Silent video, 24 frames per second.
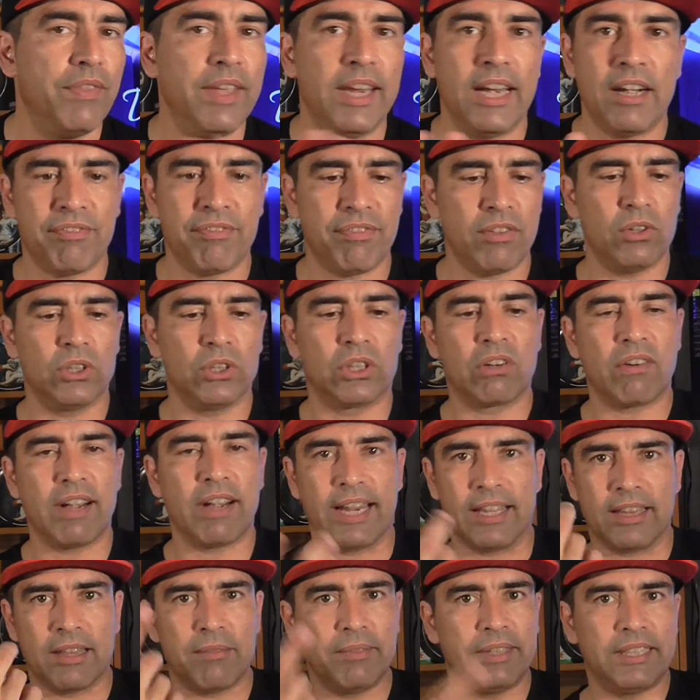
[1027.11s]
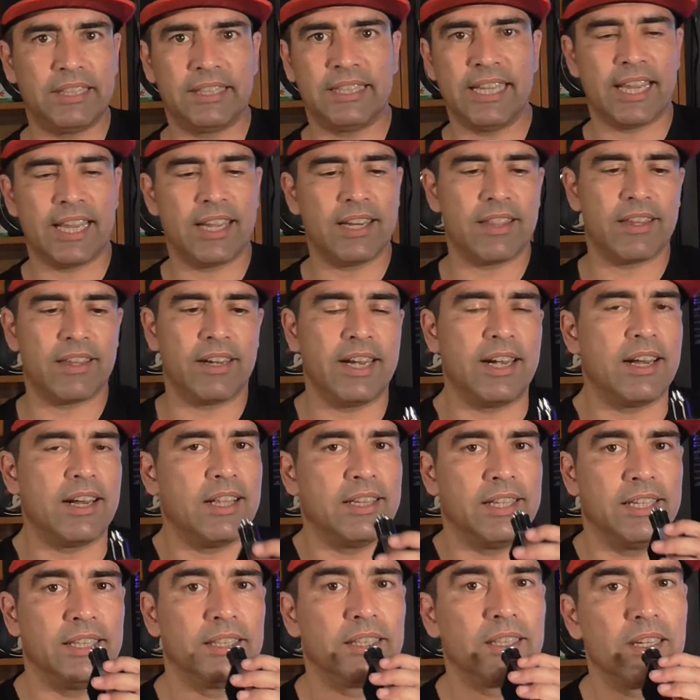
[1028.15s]
The airflow is great. Let me just take another hit
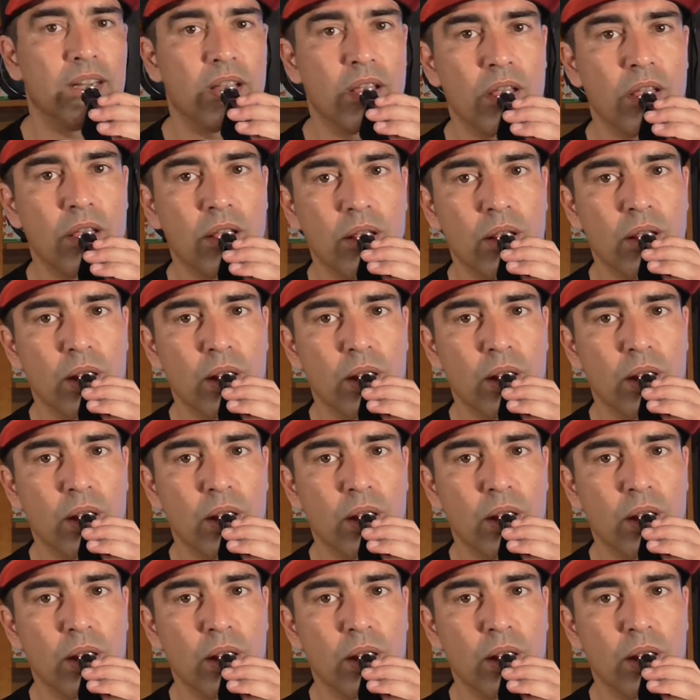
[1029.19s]
on this.